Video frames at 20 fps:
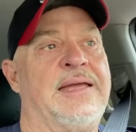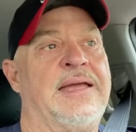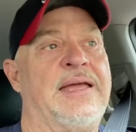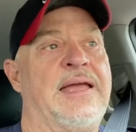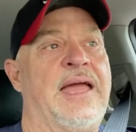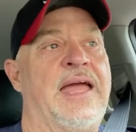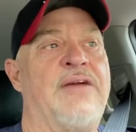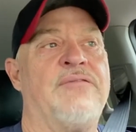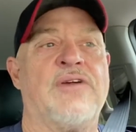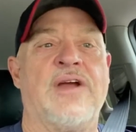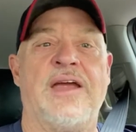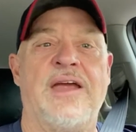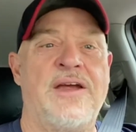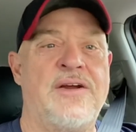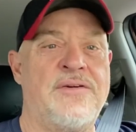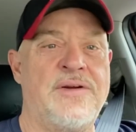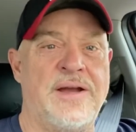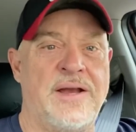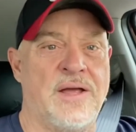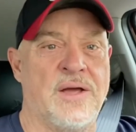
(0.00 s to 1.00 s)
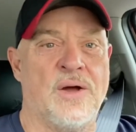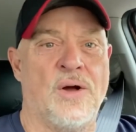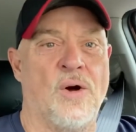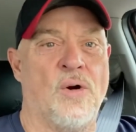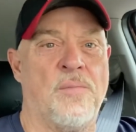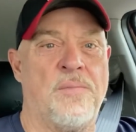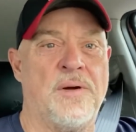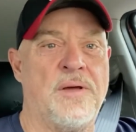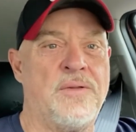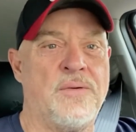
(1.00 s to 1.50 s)
ever hear any
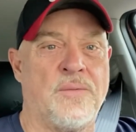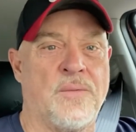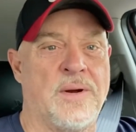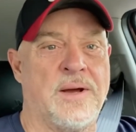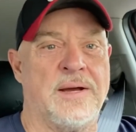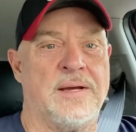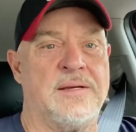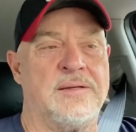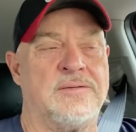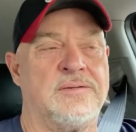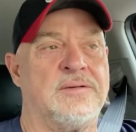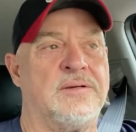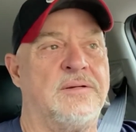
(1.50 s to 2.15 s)
hope otherwise,